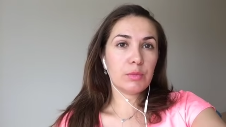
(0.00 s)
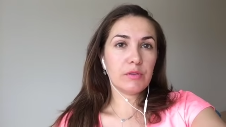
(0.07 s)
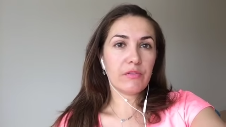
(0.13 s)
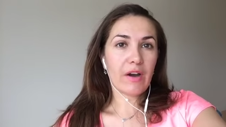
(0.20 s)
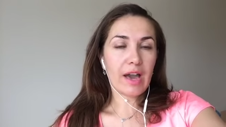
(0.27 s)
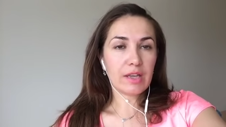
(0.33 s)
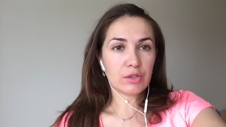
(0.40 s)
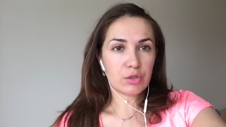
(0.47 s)
be
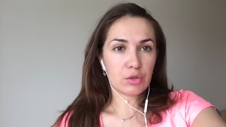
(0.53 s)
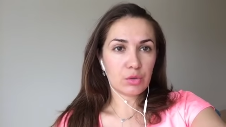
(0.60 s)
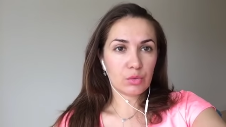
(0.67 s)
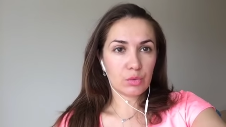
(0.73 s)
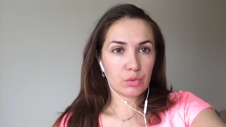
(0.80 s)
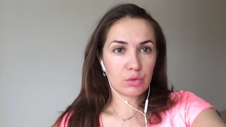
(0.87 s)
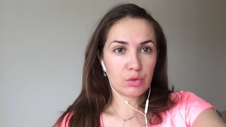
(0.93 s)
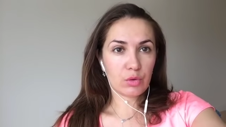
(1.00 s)
wise
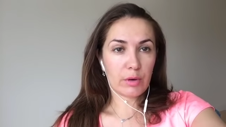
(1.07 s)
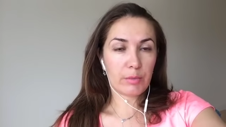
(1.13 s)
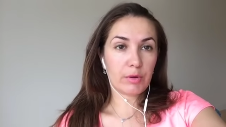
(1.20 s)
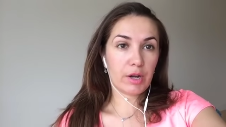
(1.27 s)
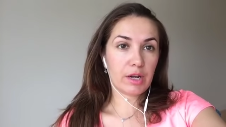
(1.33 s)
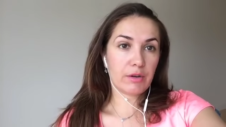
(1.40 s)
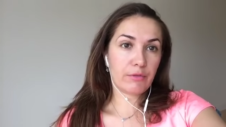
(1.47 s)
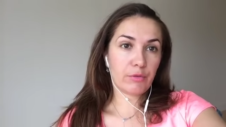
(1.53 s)
to
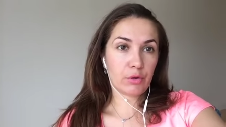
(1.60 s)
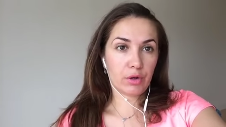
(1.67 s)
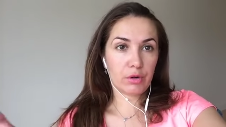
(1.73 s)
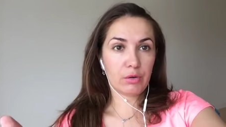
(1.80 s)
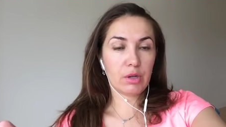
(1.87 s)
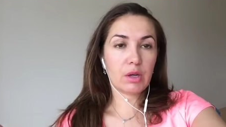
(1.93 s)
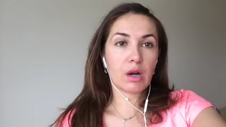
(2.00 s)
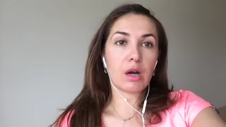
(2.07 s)
upgrade it for a
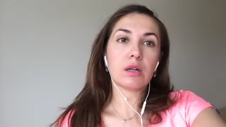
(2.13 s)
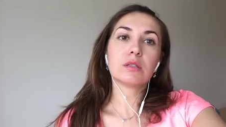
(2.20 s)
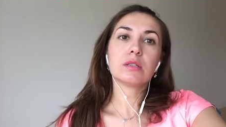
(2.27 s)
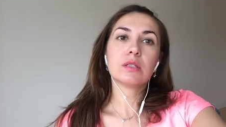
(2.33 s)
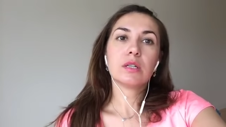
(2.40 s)
green card.